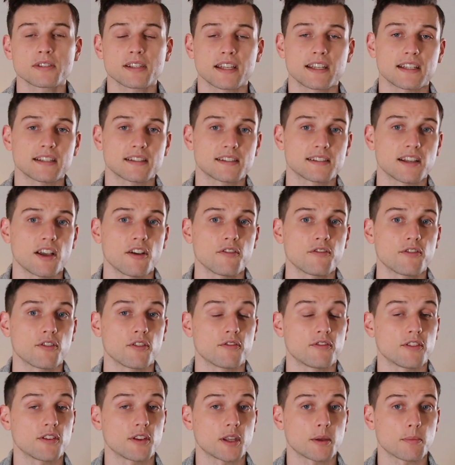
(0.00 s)
like a
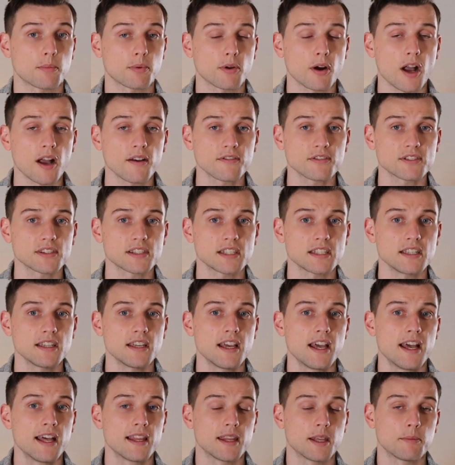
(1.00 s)
self-fulfilling
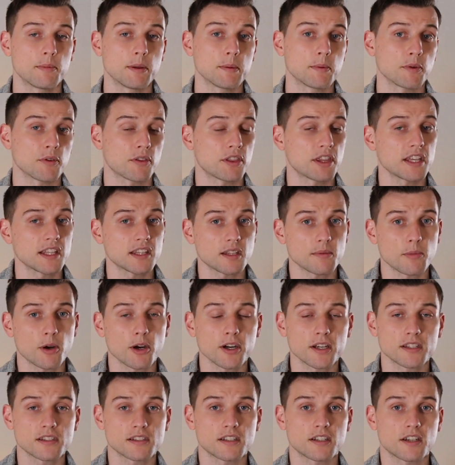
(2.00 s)
prophecy that people think the
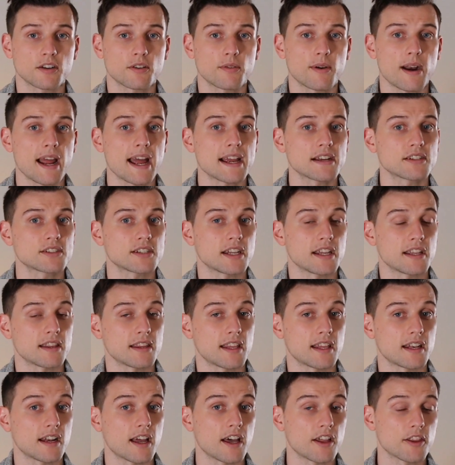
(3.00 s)
market's going to crash
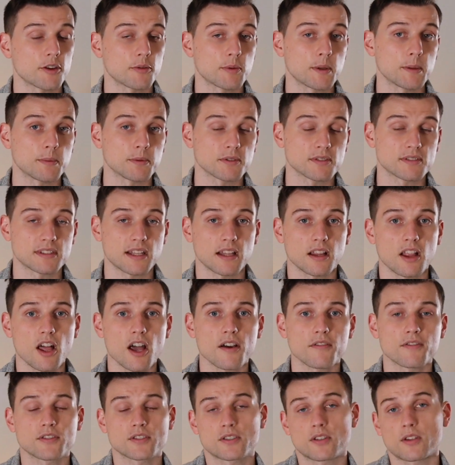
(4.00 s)
and then other people sell
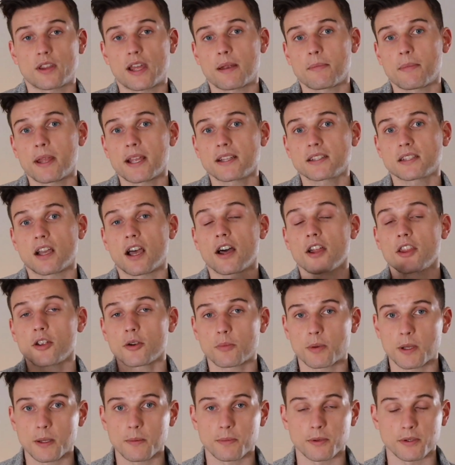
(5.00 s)
off, so that makes
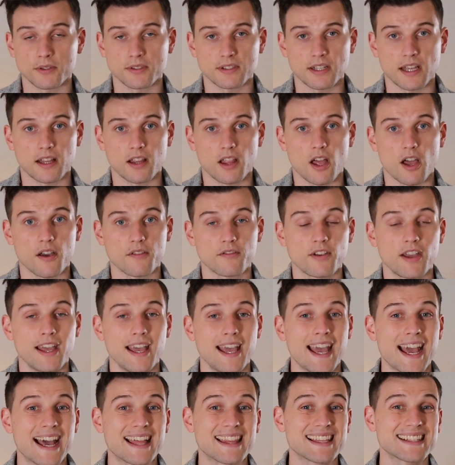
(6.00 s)
other people sell off,
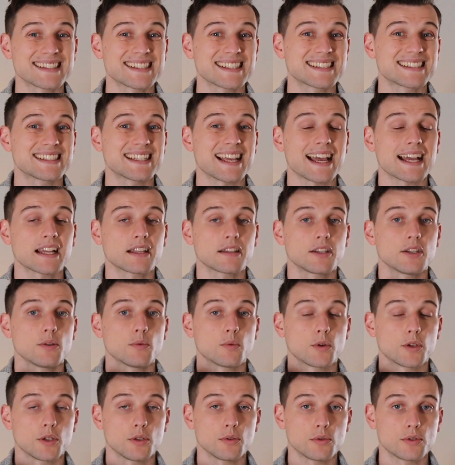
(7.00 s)
and that's exactly
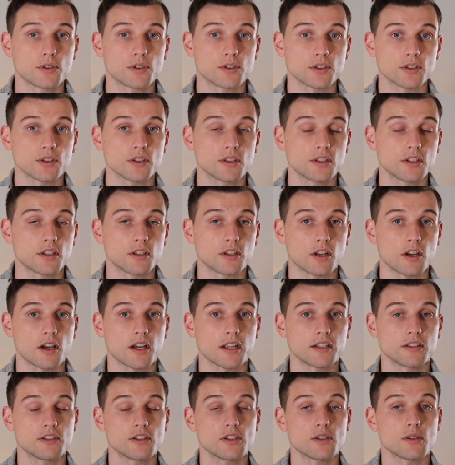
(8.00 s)
what you should
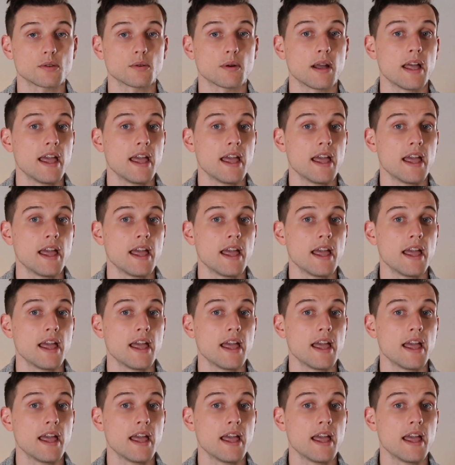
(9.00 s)
not do.